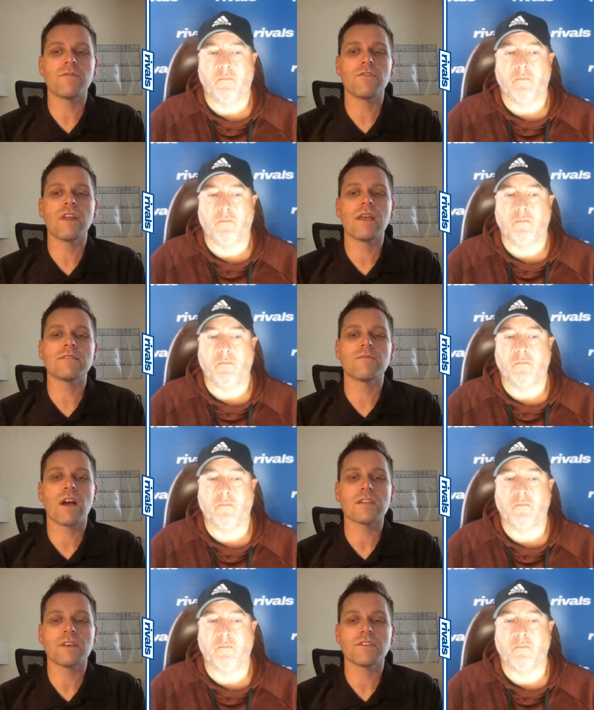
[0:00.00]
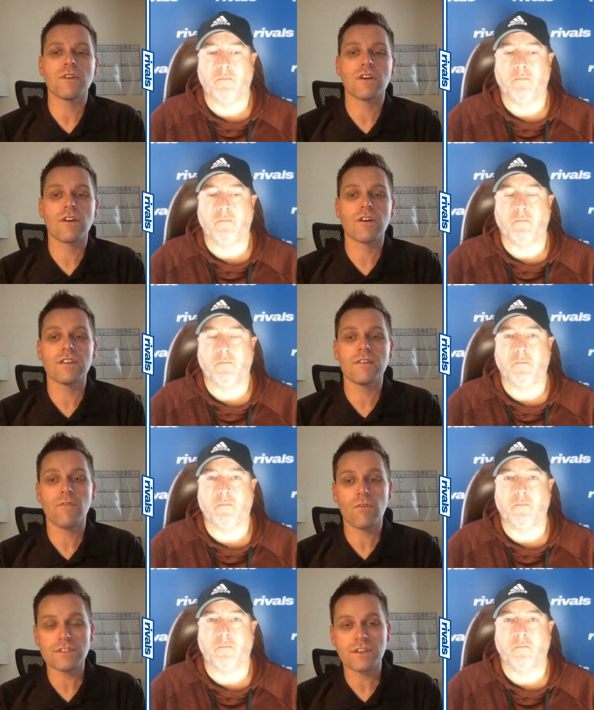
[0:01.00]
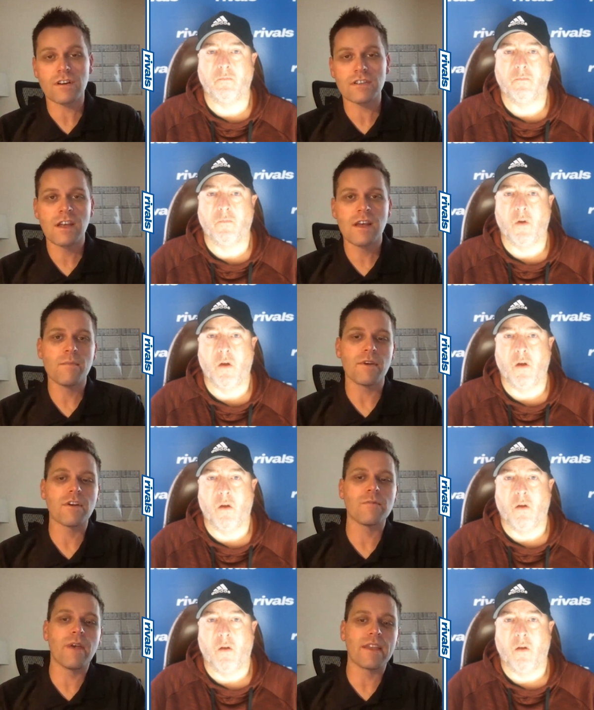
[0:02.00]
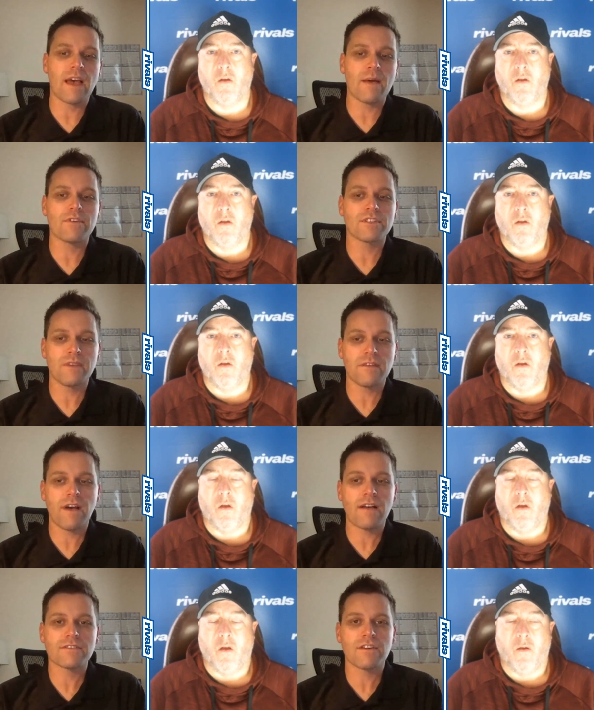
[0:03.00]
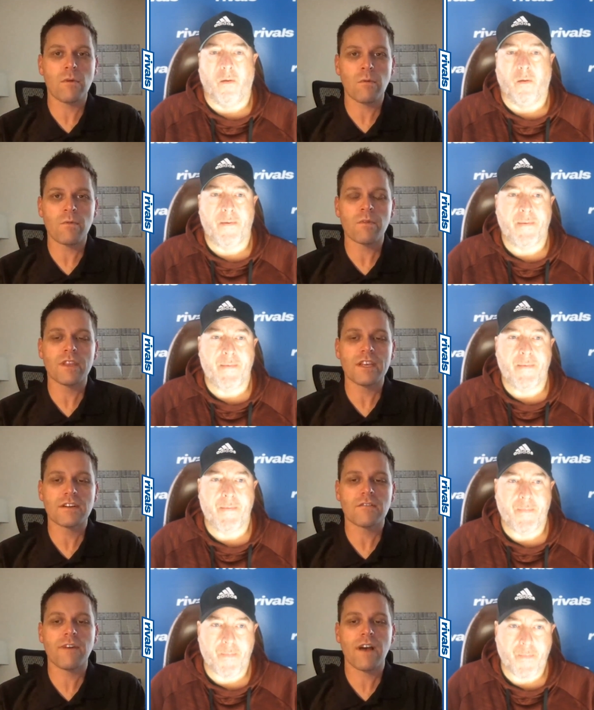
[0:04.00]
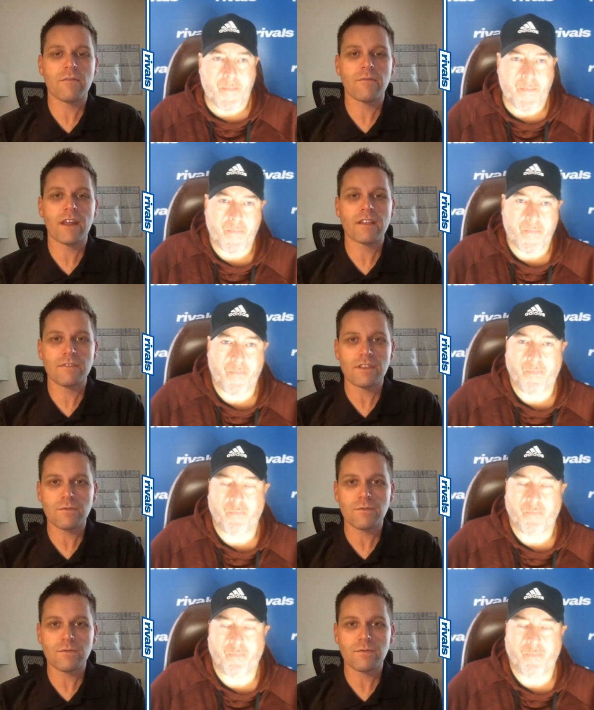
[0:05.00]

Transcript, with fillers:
Speaker 1: a few names of prospects who are currently four stars, could make that push to be a five star when we release our final ranking